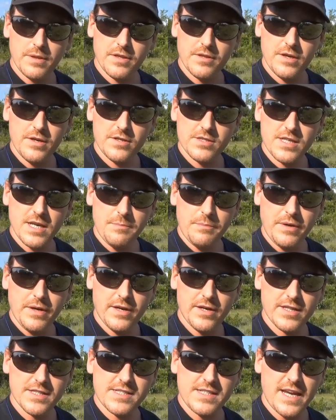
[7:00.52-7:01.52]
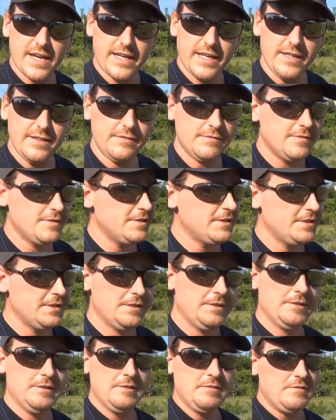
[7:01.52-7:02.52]
of those up here in a second,
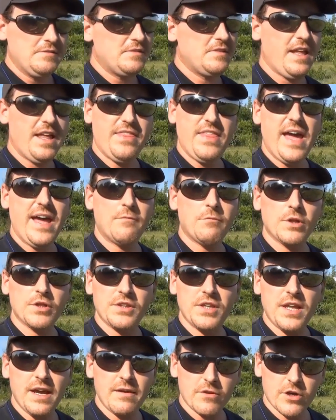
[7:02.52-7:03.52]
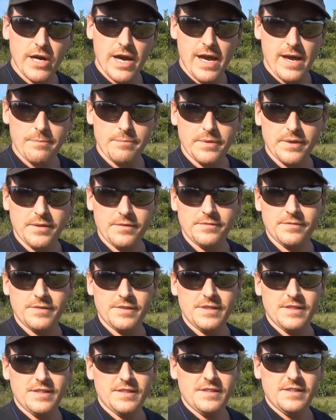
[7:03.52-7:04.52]
that will never happen.
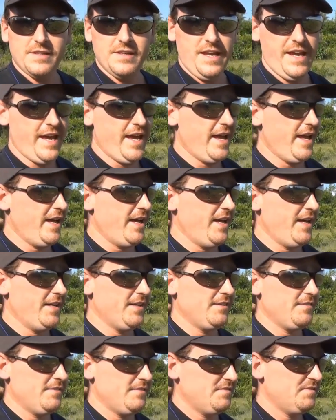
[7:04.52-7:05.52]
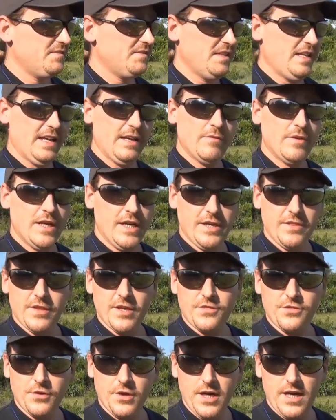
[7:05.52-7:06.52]
And even in
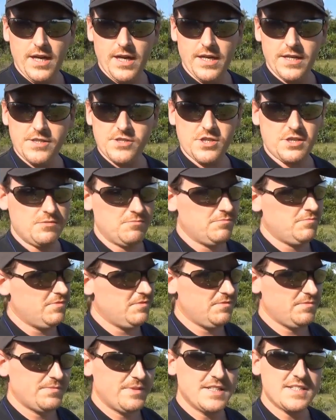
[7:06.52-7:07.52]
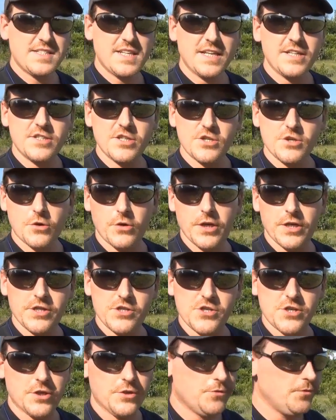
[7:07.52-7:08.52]
the 3 inch, this thing's a joy to
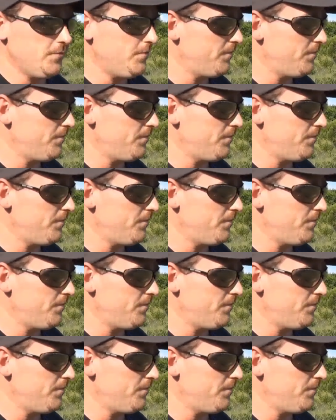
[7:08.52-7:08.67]
shoot.